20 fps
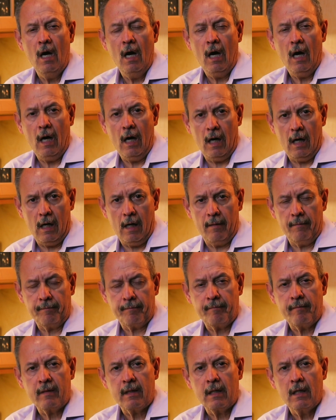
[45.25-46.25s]

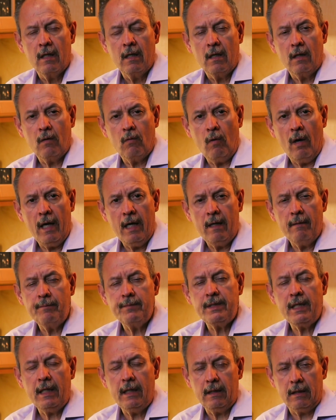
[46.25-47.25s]
Why I'm
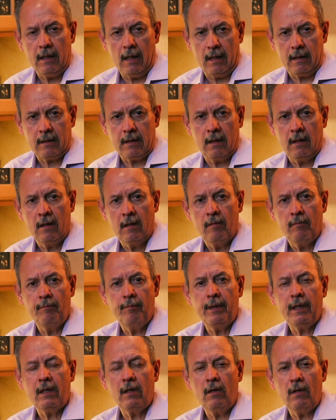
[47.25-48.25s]
saying that?
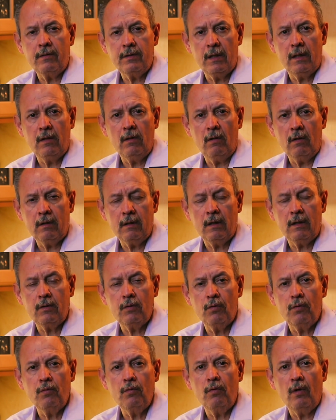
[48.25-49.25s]
Because in order
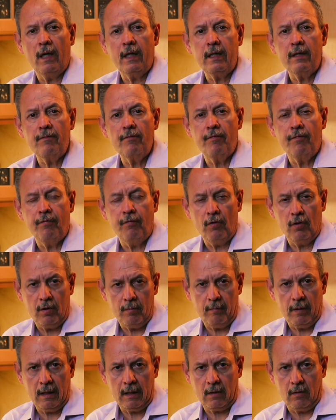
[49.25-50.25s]
to do an
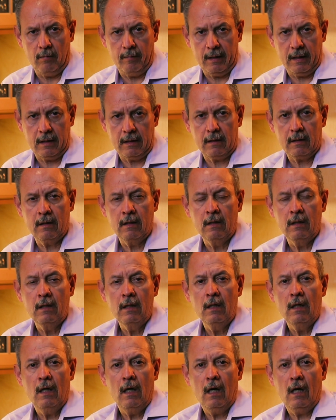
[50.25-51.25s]
informal command,
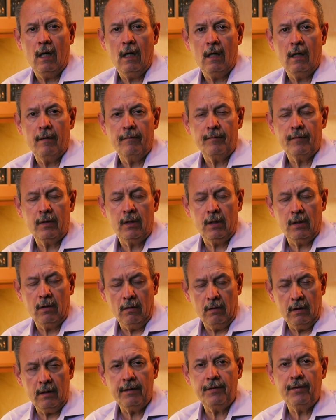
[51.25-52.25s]
the
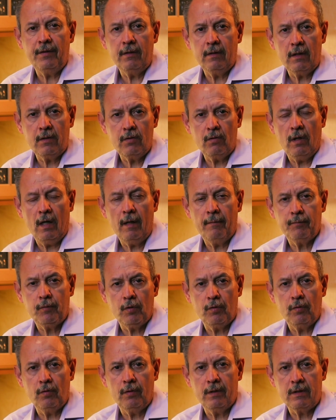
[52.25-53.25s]
only thing that you have
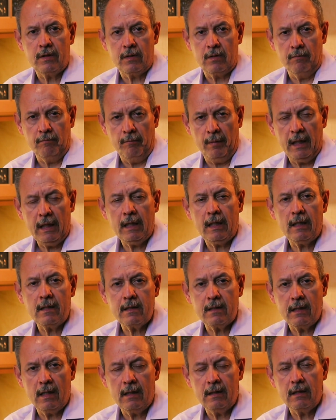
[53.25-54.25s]
to do is make a
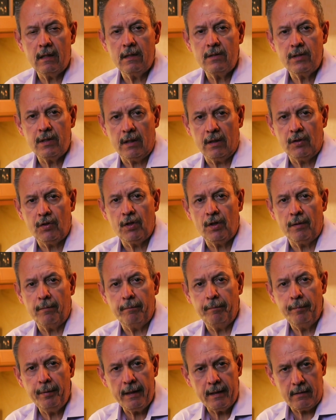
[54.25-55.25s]
sentence in
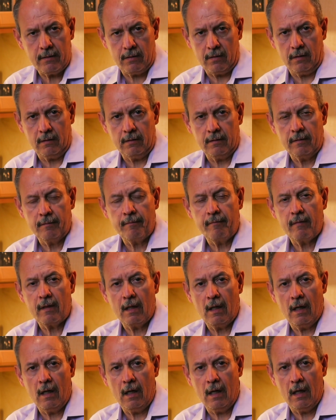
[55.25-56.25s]
third person
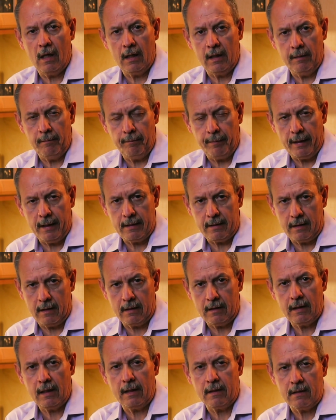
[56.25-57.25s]
in
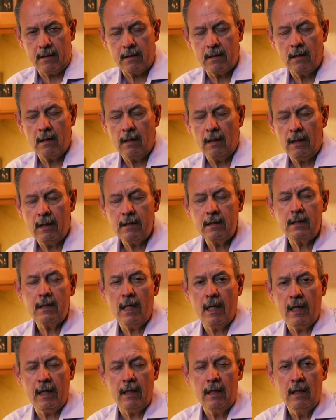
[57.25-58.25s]
present tense. Let's
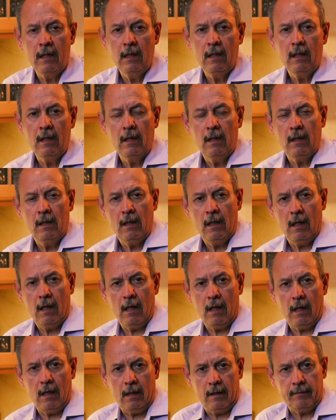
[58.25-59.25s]
say
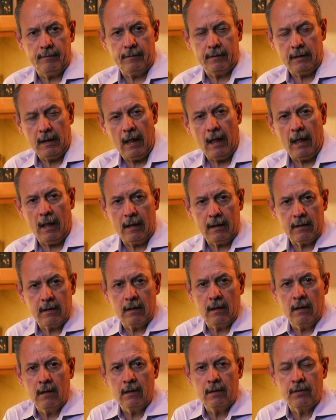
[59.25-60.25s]

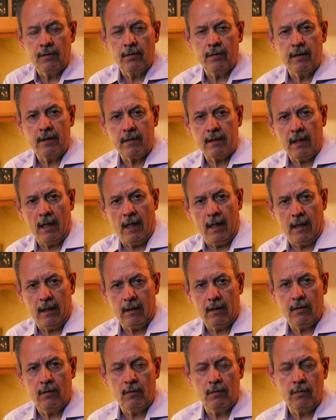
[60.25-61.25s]
that you
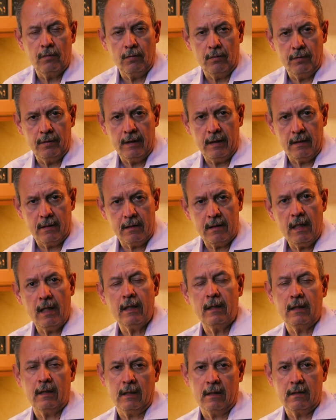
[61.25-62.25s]
decide to do this
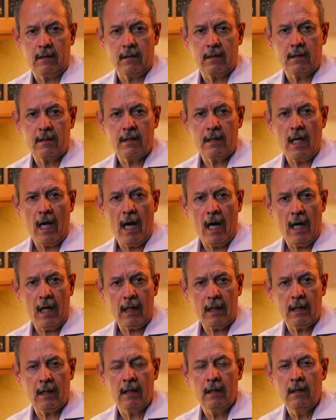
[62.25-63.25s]
sentence.
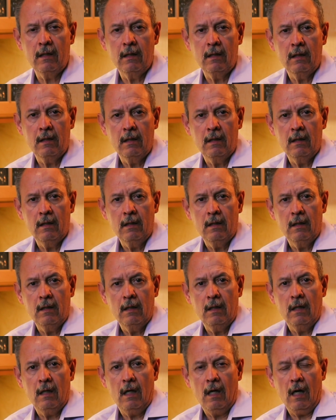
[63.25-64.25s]
Zach
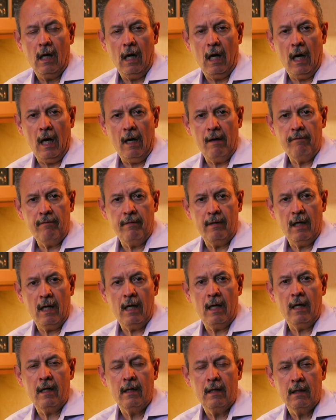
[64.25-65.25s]

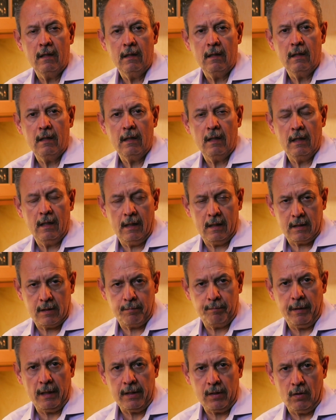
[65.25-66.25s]
habla
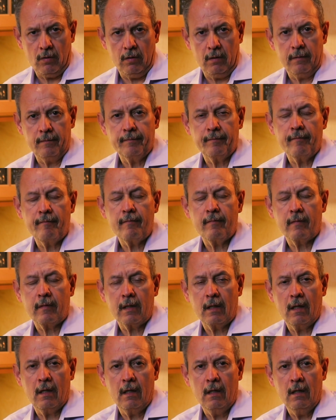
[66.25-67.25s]
español.
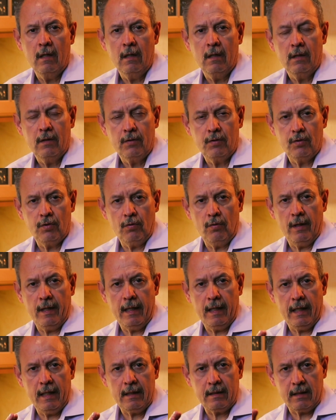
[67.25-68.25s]
You
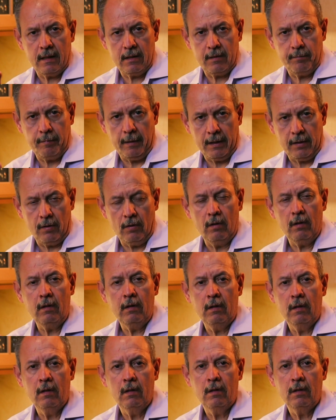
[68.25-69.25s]
erase
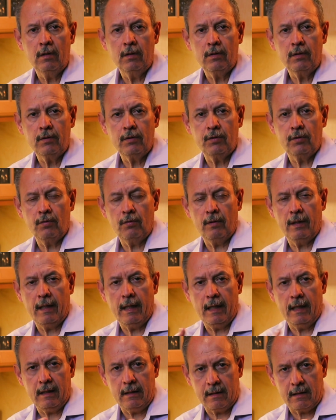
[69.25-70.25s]
español, you
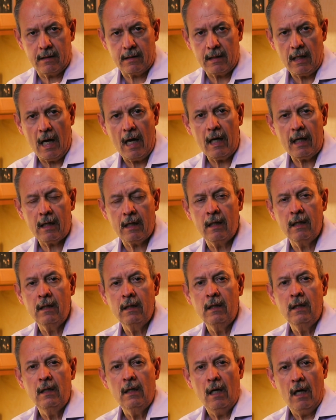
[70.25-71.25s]
erase Zach,
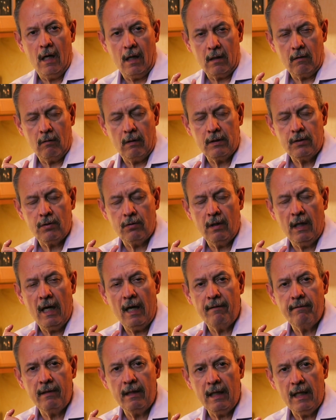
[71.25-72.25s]
and what you
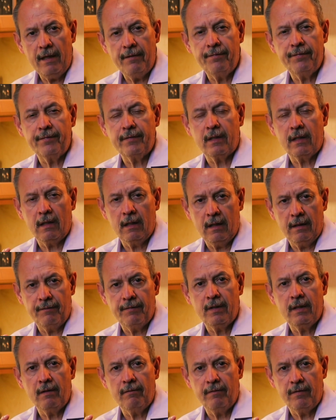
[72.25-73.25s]
have left
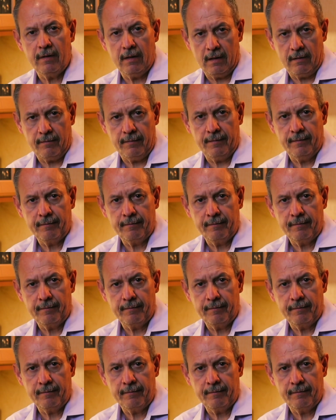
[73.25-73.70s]
is the verb.